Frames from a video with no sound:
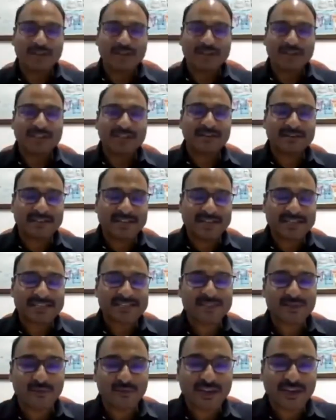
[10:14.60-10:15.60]
the
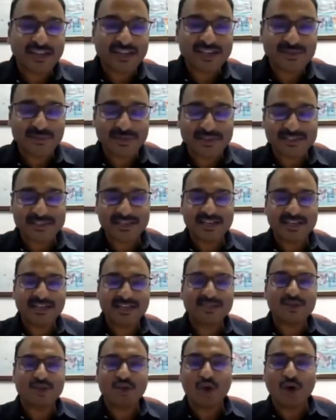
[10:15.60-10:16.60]
test varies
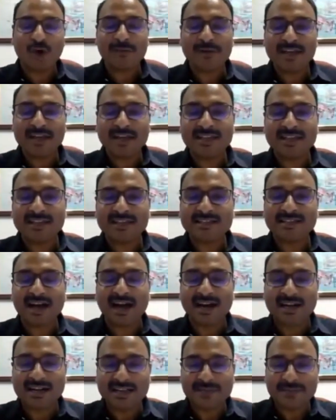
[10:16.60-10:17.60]
basically. So normally this
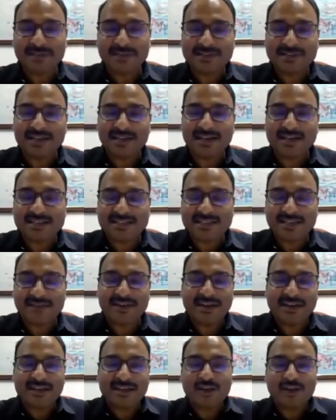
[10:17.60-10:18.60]
RT-PCR is
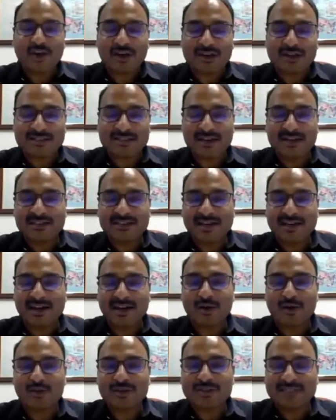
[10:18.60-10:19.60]
giving your results in
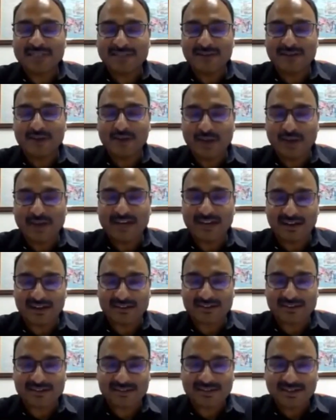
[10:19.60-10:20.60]
around 7 to 8
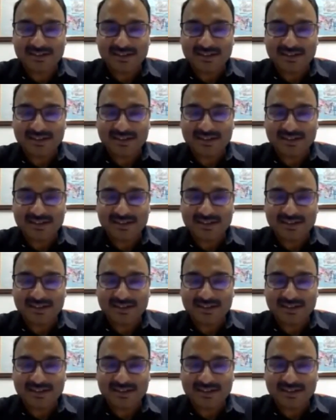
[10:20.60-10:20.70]
hours.